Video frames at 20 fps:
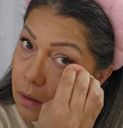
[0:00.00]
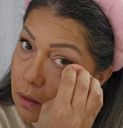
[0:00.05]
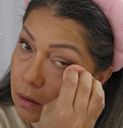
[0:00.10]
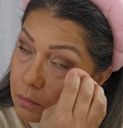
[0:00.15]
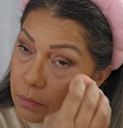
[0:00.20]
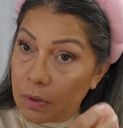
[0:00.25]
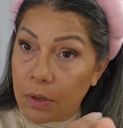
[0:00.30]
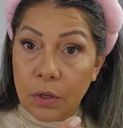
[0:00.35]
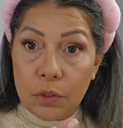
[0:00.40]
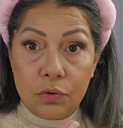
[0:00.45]

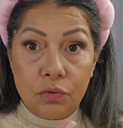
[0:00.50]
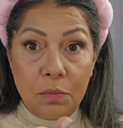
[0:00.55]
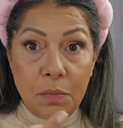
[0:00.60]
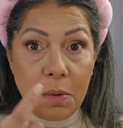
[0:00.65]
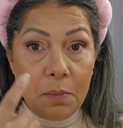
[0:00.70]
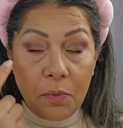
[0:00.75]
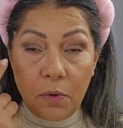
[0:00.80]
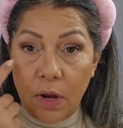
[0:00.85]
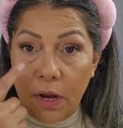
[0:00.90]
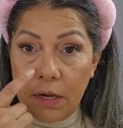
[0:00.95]
Because
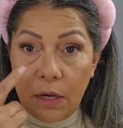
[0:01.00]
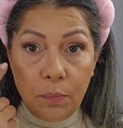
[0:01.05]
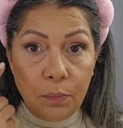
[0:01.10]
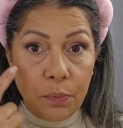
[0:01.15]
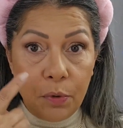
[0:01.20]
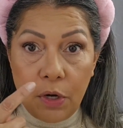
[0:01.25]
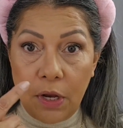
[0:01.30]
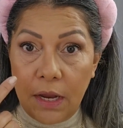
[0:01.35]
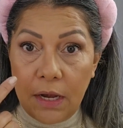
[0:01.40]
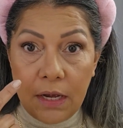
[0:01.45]
remember, I didn't
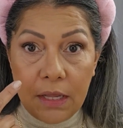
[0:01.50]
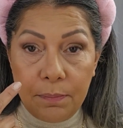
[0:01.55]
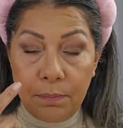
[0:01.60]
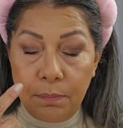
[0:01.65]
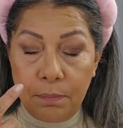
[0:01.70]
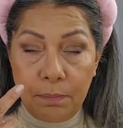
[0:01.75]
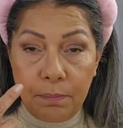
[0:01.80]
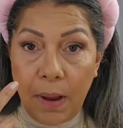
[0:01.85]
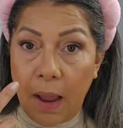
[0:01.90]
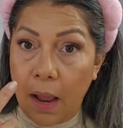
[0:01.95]
put any
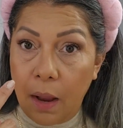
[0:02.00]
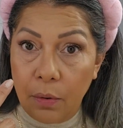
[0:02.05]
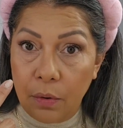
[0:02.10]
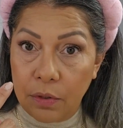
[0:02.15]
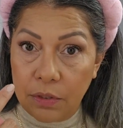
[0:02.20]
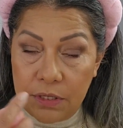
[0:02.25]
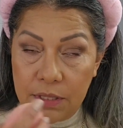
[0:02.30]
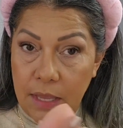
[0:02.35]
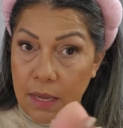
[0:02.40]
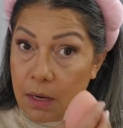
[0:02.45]

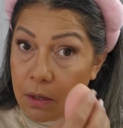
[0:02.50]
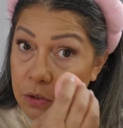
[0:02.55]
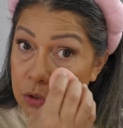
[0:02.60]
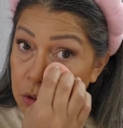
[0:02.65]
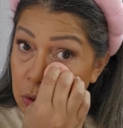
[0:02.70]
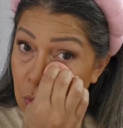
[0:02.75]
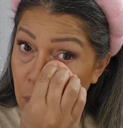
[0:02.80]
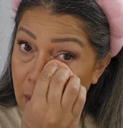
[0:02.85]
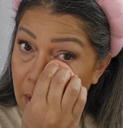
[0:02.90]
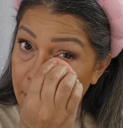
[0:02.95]
powders there.
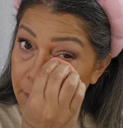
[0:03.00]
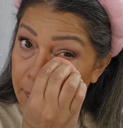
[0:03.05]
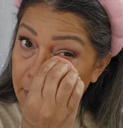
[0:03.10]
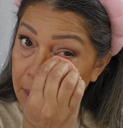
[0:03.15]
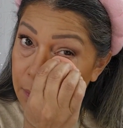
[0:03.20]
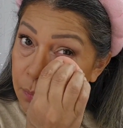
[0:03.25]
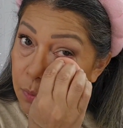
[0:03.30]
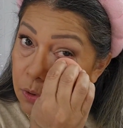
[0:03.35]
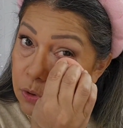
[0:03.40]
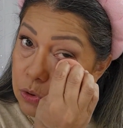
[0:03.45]
So I'm
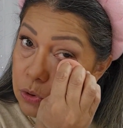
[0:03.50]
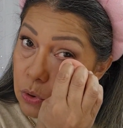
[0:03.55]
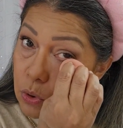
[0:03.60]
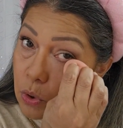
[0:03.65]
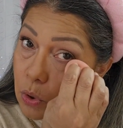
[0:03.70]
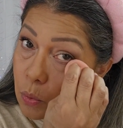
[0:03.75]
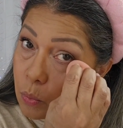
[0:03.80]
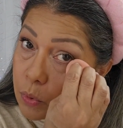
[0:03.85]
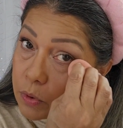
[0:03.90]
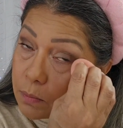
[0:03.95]
able to
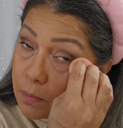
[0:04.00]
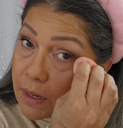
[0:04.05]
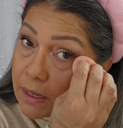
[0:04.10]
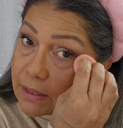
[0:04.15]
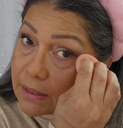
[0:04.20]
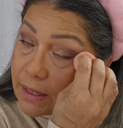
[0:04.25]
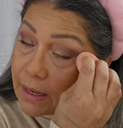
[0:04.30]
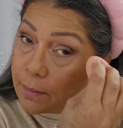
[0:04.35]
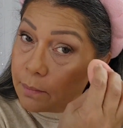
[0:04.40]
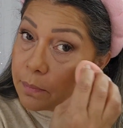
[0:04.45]
go with my
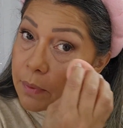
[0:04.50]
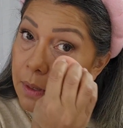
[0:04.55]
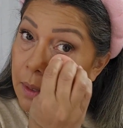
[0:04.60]
damp